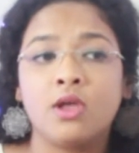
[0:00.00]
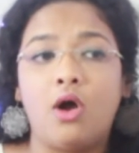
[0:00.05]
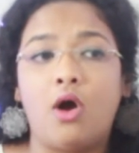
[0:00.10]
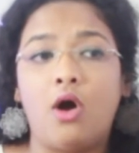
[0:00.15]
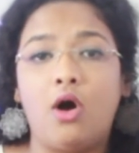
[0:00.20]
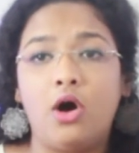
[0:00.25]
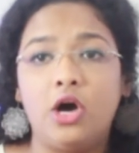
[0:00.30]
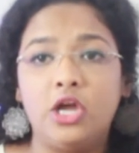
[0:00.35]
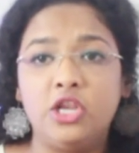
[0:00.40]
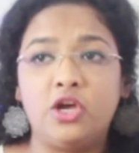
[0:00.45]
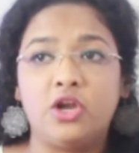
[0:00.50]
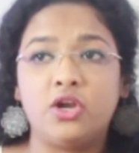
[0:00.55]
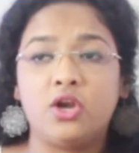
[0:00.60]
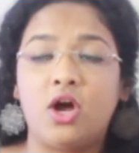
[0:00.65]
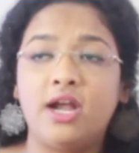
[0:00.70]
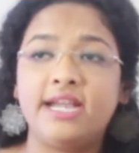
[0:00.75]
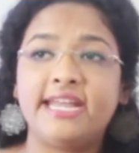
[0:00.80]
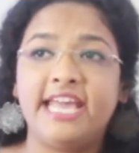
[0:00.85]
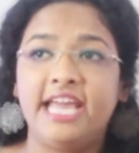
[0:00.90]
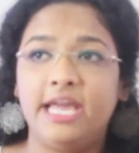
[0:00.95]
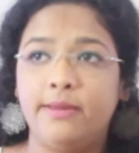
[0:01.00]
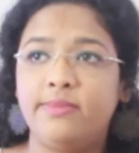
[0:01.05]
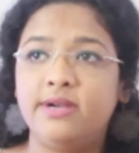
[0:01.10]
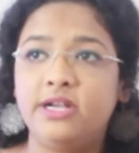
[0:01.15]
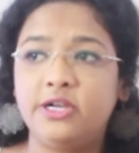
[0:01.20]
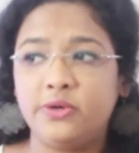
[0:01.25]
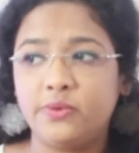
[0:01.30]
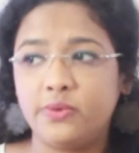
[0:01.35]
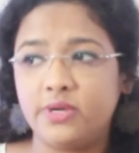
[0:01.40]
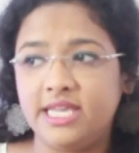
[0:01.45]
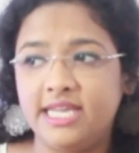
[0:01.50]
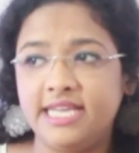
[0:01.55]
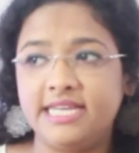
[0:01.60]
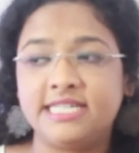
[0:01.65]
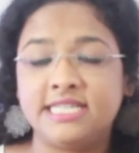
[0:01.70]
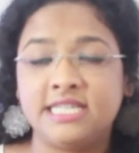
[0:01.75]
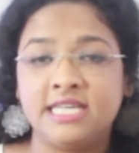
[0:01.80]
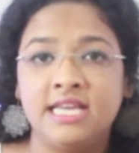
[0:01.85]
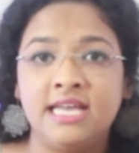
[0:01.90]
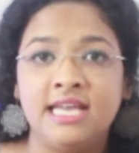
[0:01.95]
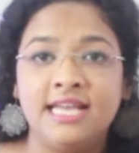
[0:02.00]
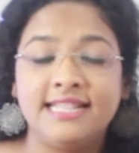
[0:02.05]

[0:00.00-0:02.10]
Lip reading: or you're not able to eat